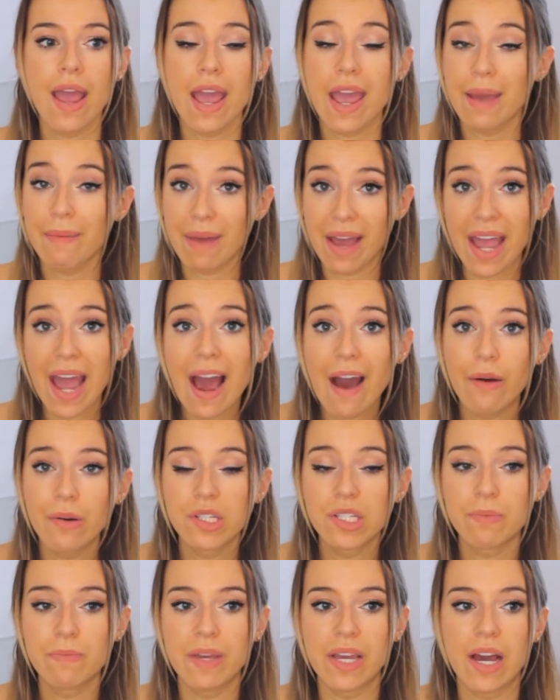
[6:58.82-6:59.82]
in my
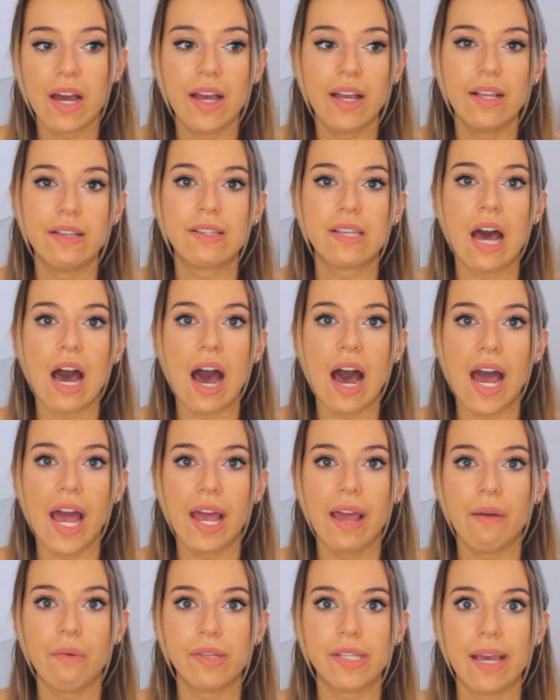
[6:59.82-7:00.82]
house because
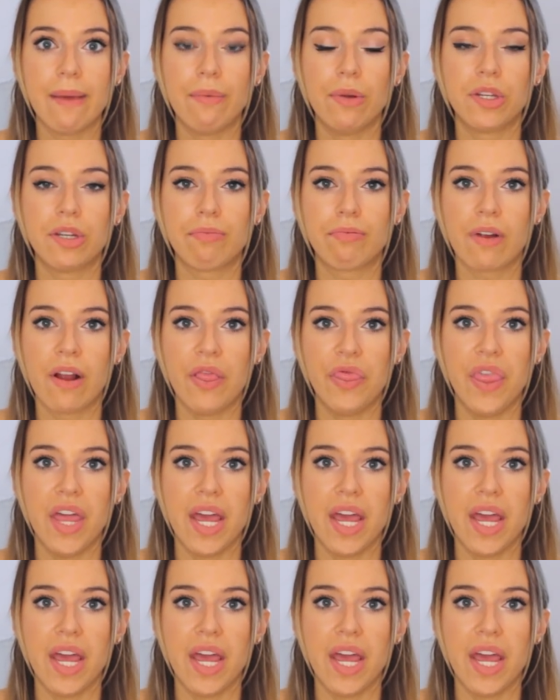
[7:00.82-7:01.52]
I was able to print